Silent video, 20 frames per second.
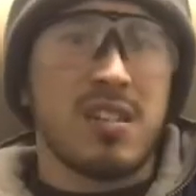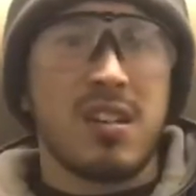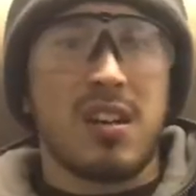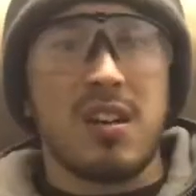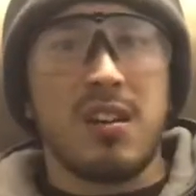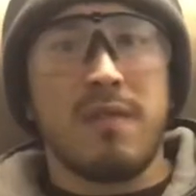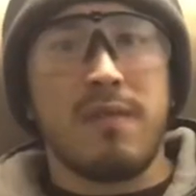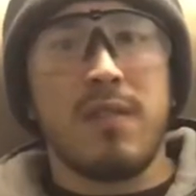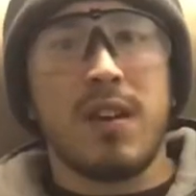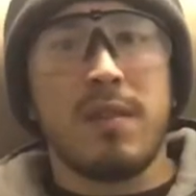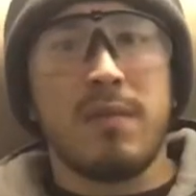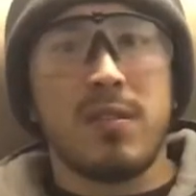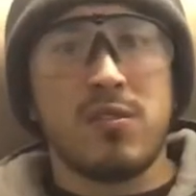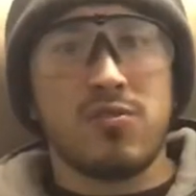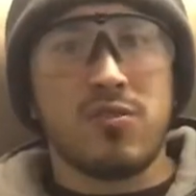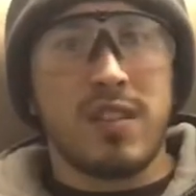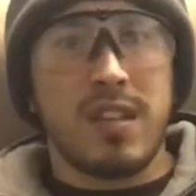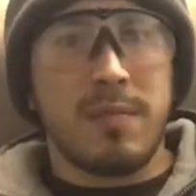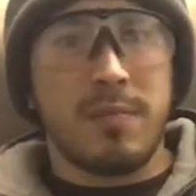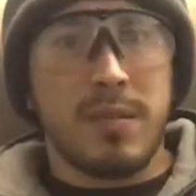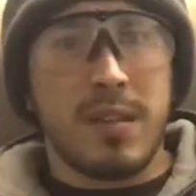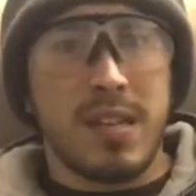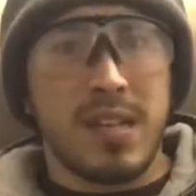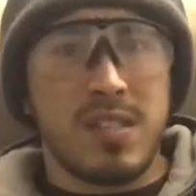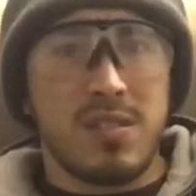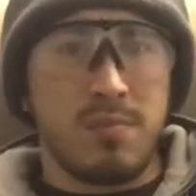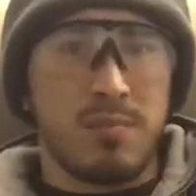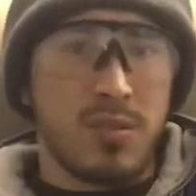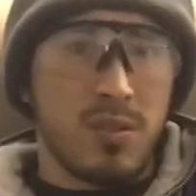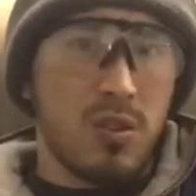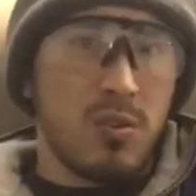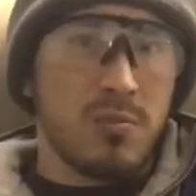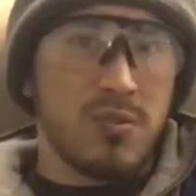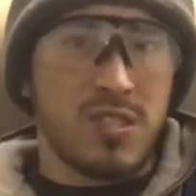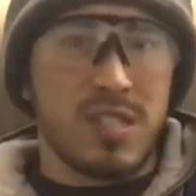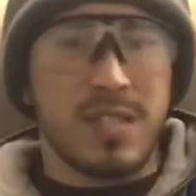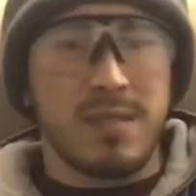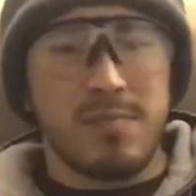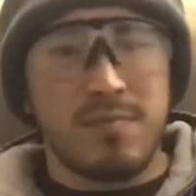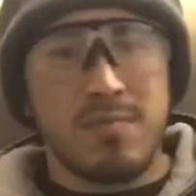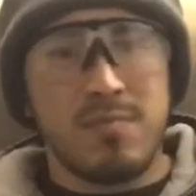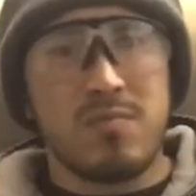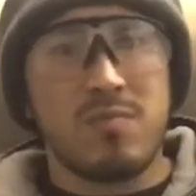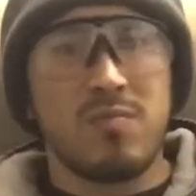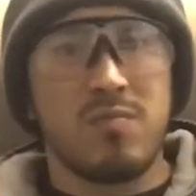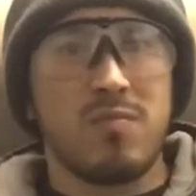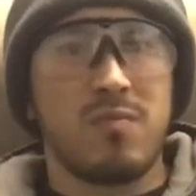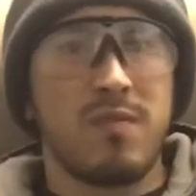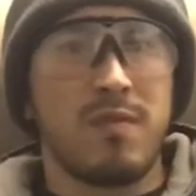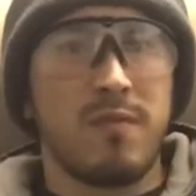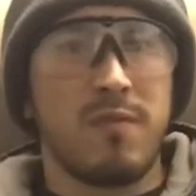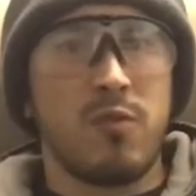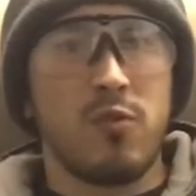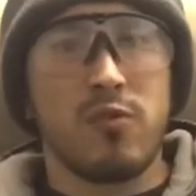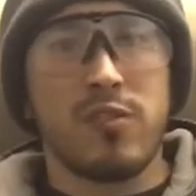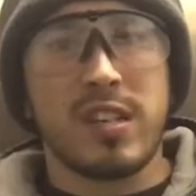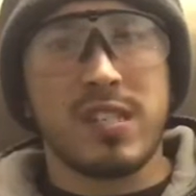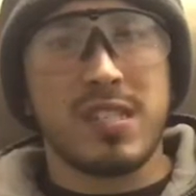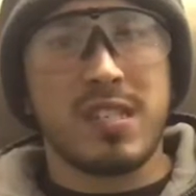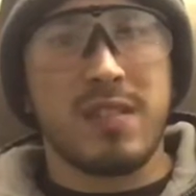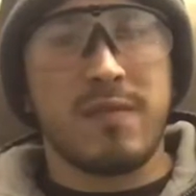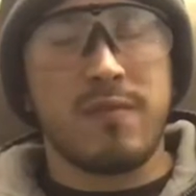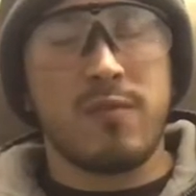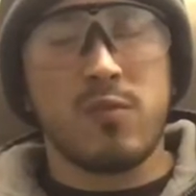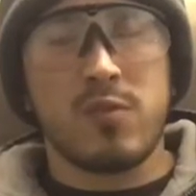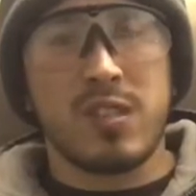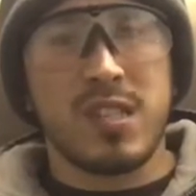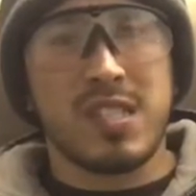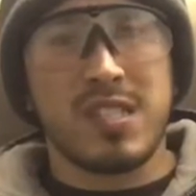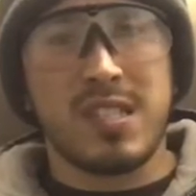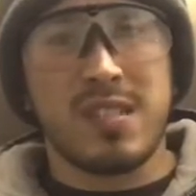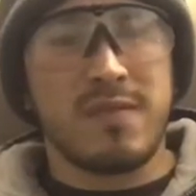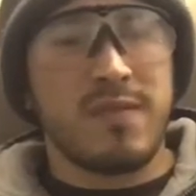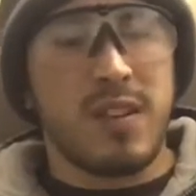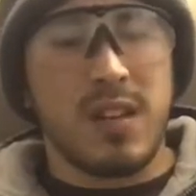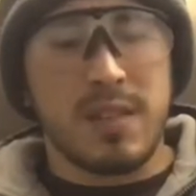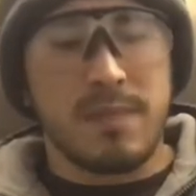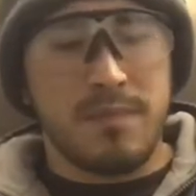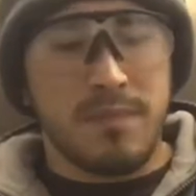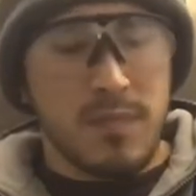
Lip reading: are 500 FPS, but obviously 480, 490 is fine.